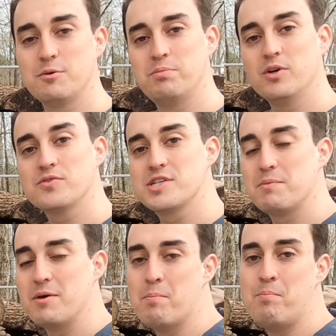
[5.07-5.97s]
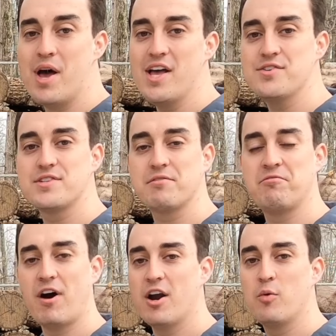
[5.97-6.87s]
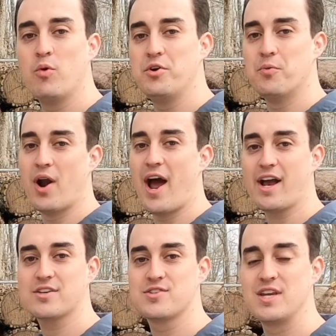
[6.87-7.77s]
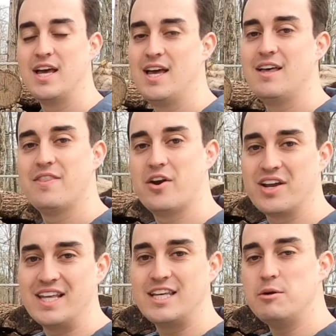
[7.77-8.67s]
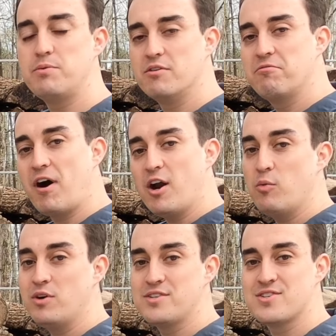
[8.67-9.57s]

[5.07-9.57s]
to build some of the best firewood racks that are going to keep your firewood